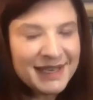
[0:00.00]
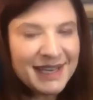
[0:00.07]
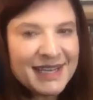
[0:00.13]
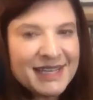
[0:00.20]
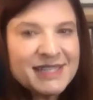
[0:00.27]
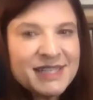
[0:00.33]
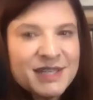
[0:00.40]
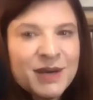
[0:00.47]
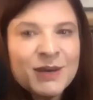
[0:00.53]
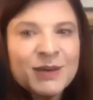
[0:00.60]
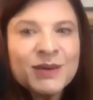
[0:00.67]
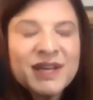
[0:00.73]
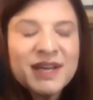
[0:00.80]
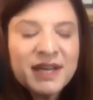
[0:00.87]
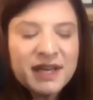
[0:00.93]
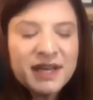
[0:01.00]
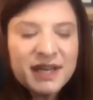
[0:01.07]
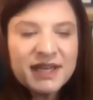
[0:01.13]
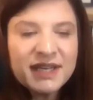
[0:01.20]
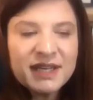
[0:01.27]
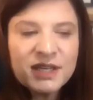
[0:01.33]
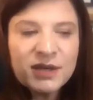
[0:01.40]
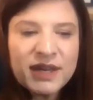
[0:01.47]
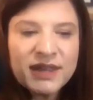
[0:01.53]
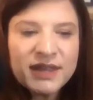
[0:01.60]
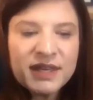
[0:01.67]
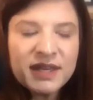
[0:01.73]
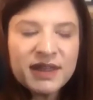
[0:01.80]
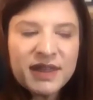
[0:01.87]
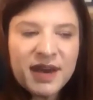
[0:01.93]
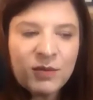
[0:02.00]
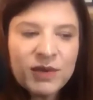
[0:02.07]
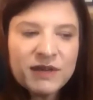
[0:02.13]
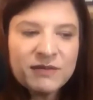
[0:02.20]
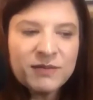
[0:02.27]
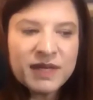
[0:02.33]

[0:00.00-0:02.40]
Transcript: And so, I think that we've